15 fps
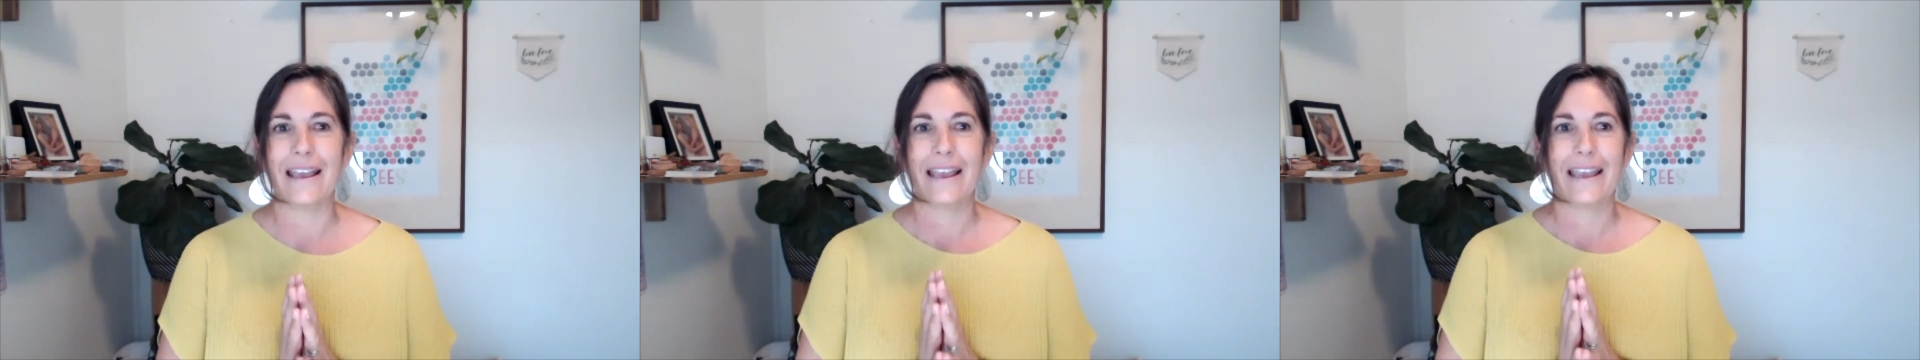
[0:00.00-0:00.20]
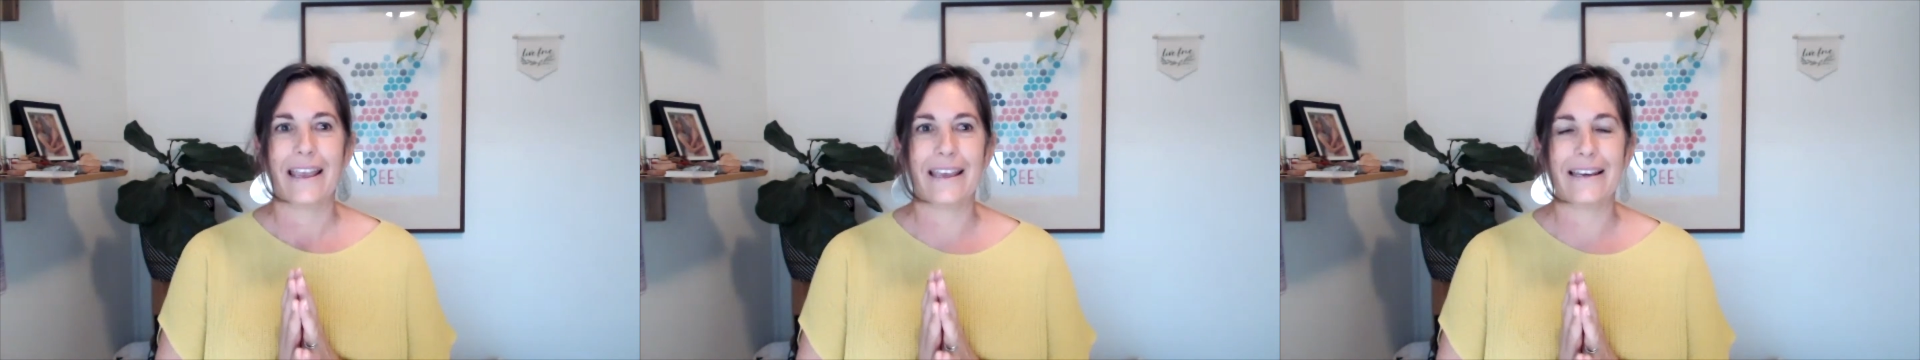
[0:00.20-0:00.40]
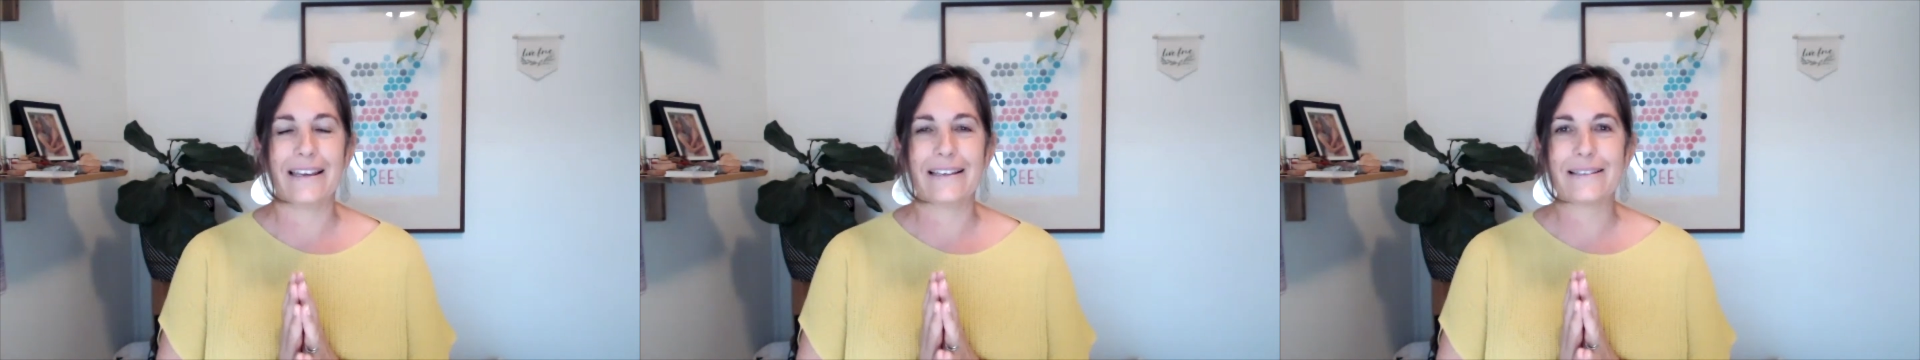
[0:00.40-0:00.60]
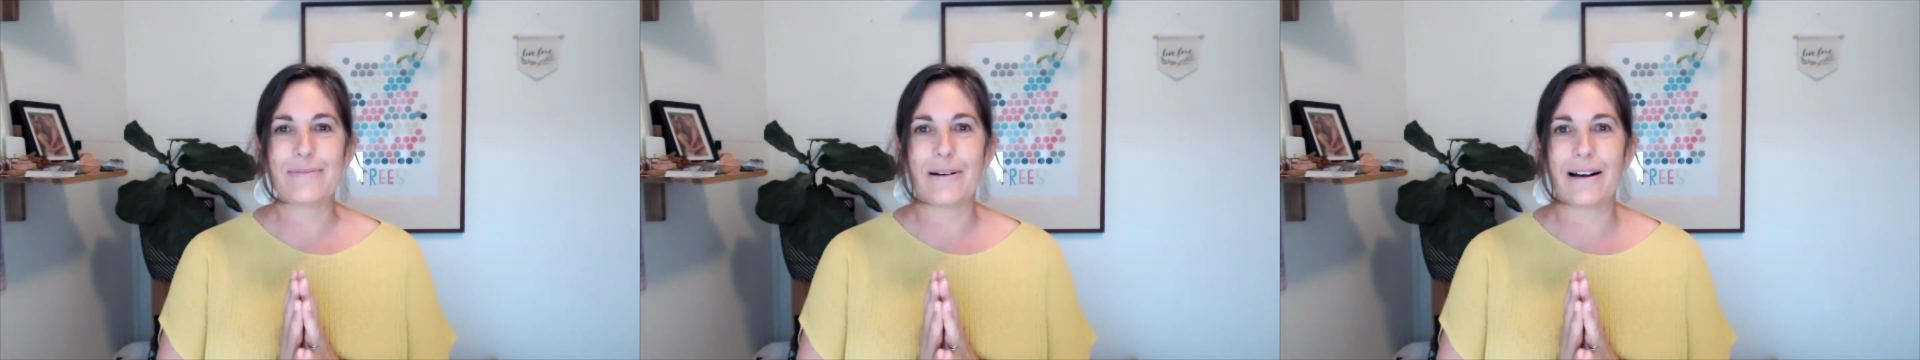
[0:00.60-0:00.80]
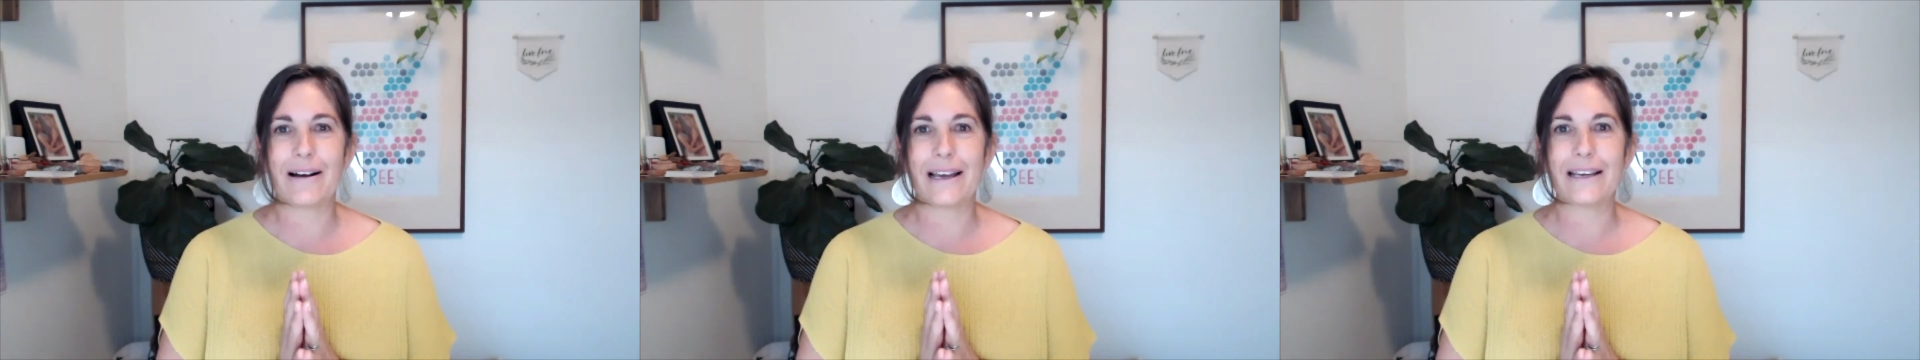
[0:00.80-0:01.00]
It is
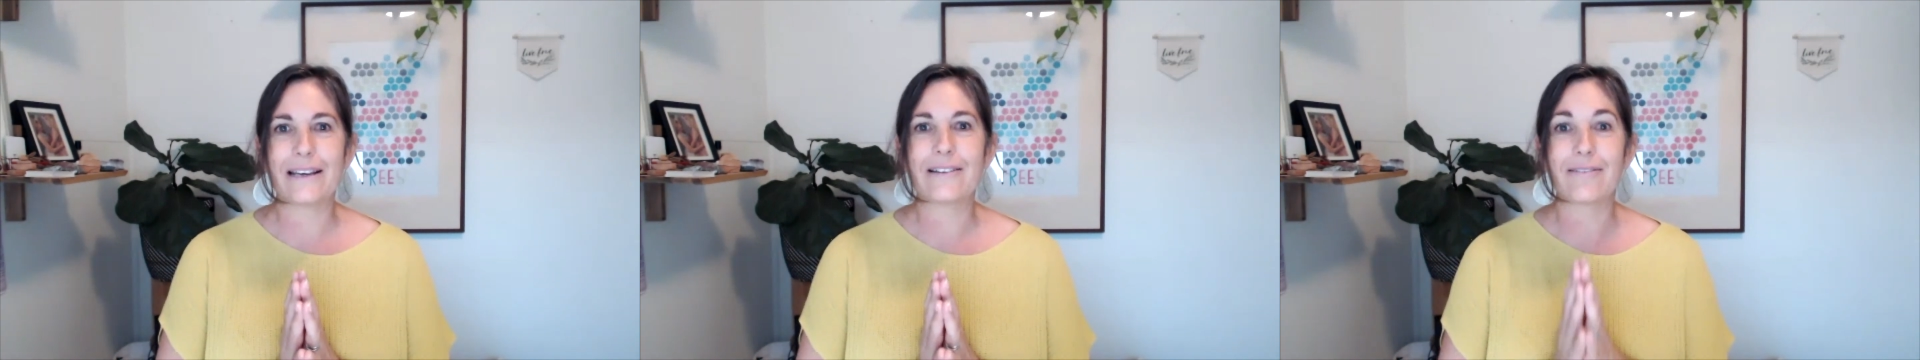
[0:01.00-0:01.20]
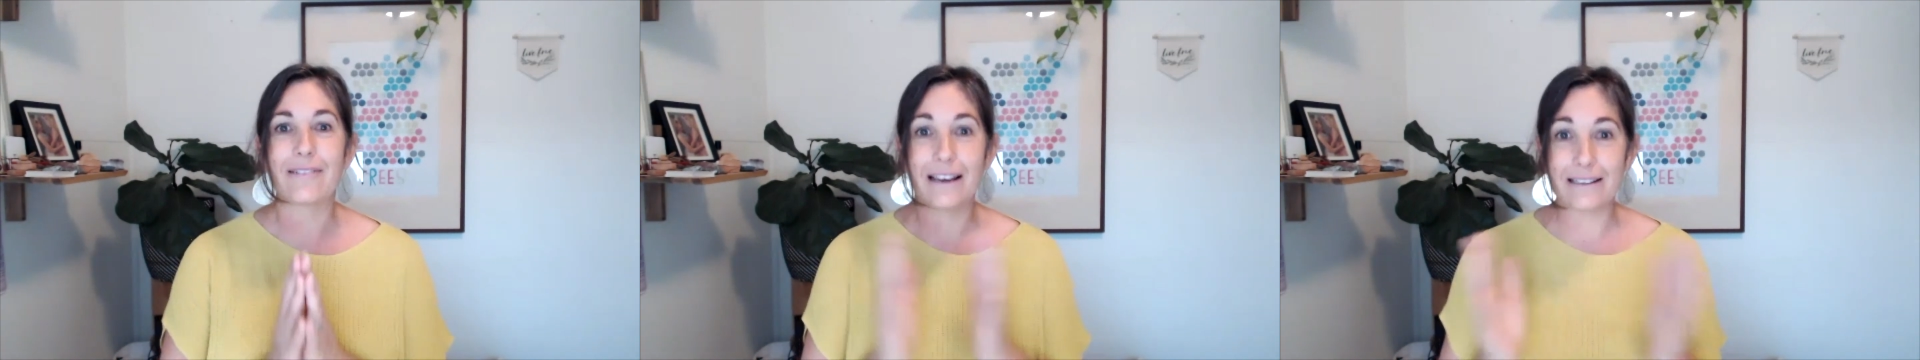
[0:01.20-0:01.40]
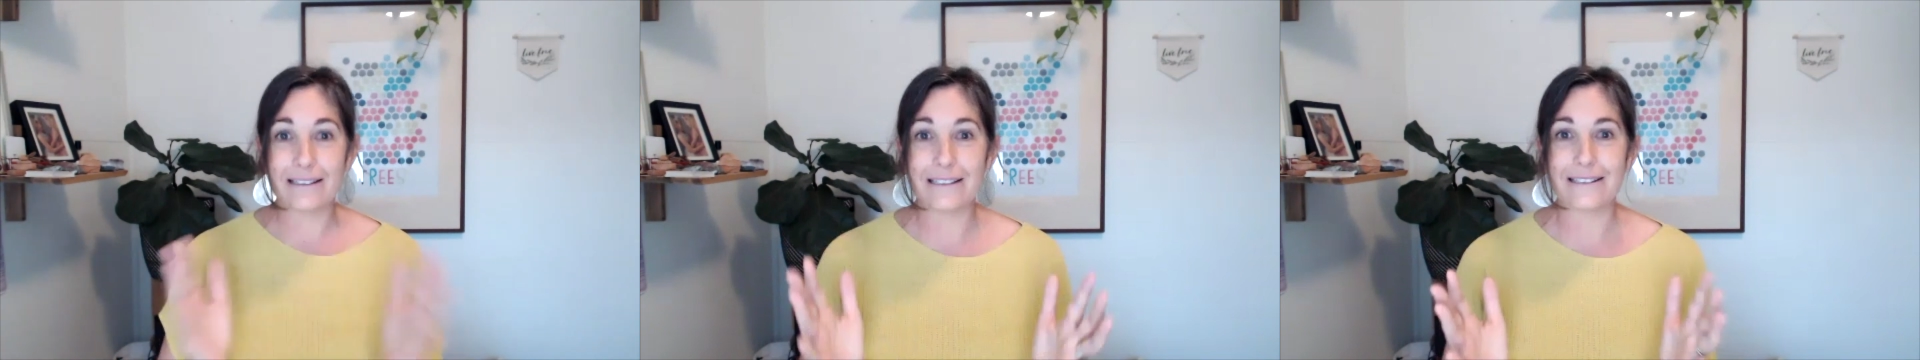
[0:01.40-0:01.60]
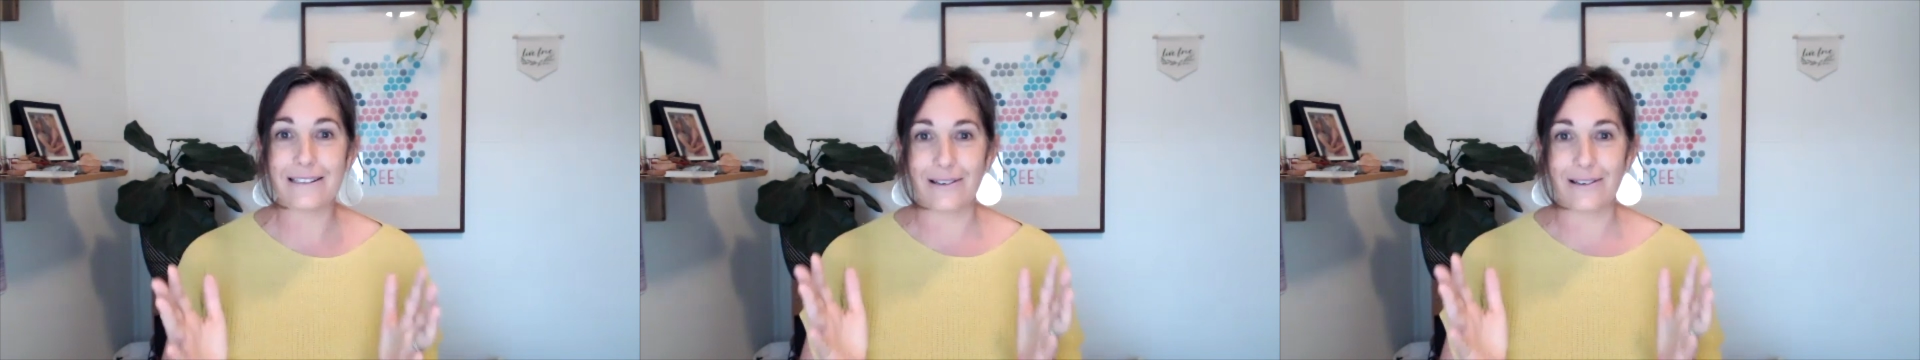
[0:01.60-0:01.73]
my greatest